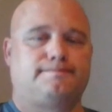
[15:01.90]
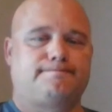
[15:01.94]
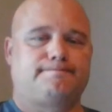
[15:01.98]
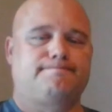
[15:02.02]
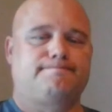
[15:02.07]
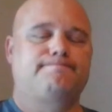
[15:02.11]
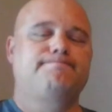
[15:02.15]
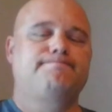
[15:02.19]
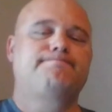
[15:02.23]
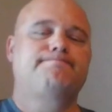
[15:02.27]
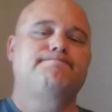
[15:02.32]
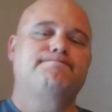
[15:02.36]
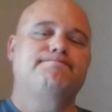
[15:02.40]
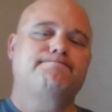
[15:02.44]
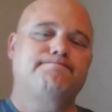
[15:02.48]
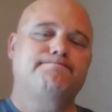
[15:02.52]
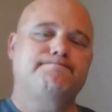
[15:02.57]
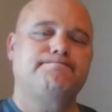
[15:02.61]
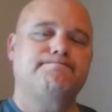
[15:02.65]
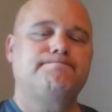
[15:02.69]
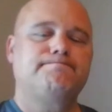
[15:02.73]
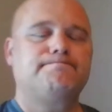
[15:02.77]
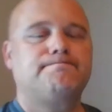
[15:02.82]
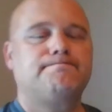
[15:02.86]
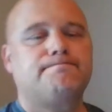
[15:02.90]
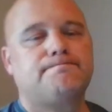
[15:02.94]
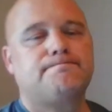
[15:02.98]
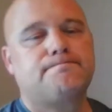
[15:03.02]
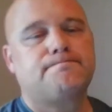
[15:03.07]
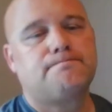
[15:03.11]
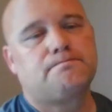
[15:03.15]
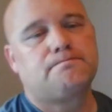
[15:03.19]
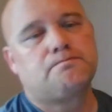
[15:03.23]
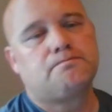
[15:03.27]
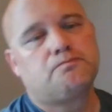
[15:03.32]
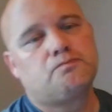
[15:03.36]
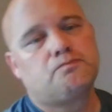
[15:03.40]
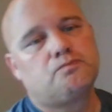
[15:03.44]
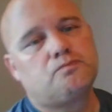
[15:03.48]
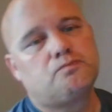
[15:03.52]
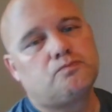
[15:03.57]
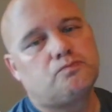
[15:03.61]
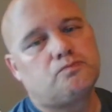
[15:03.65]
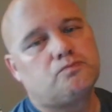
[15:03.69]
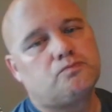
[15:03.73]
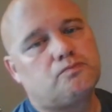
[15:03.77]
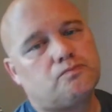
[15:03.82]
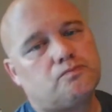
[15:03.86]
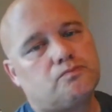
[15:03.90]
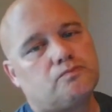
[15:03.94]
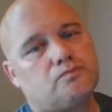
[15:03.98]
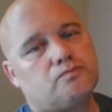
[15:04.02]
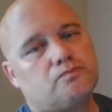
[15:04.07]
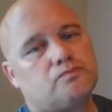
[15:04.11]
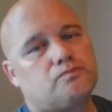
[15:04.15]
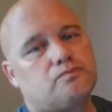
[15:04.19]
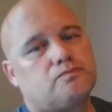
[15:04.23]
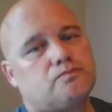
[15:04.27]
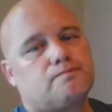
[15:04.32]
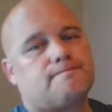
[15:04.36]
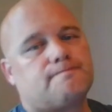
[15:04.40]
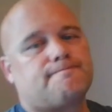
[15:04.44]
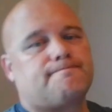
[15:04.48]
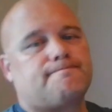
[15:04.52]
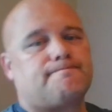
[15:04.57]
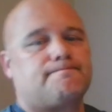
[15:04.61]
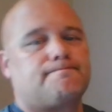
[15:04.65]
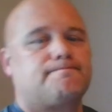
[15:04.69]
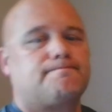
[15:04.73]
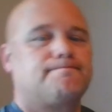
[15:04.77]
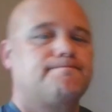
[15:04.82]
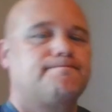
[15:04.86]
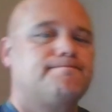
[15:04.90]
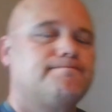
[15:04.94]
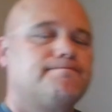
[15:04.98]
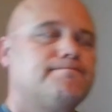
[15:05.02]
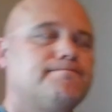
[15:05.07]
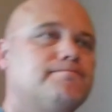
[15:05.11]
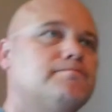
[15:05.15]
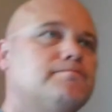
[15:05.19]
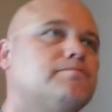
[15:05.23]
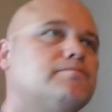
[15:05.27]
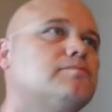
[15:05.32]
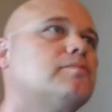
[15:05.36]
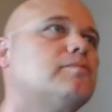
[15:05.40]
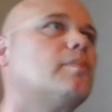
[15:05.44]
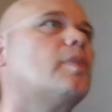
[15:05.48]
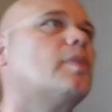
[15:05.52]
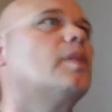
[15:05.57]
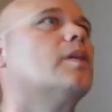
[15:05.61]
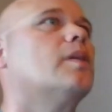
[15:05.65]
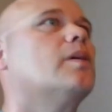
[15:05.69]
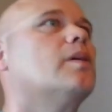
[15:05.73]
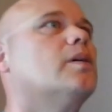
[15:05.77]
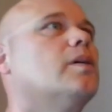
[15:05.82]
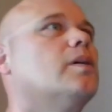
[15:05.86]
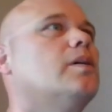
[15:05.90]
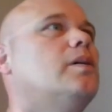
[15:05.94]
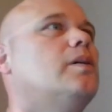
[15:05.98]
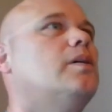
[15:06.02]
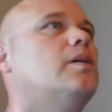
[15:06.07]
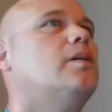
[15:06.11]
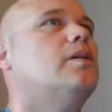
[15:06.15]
(not speaking)